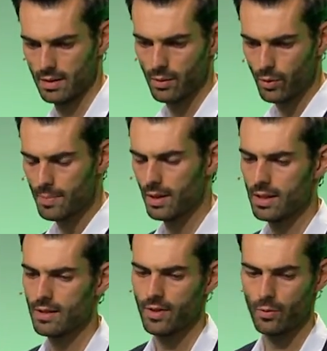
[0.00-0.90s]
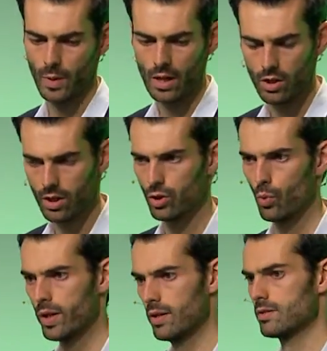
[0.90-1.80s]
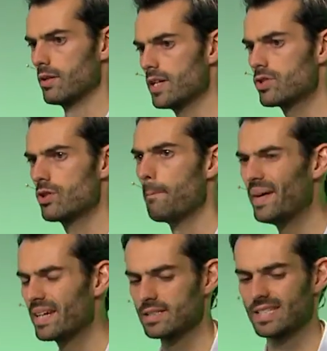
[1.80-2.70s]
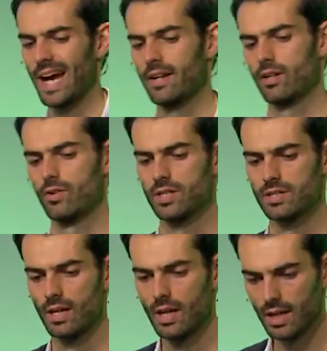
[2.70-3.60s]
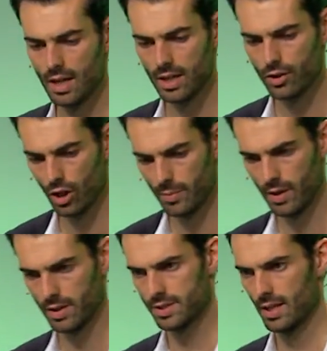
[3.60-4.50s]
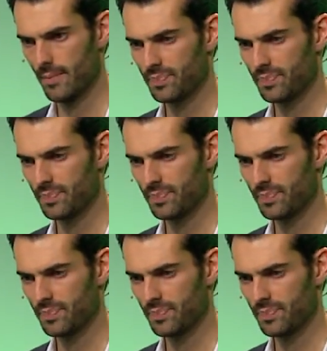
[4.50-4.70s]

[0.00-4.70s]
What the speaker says: And we believe that when we look at the winners of each of the biggest categories in e-commerce,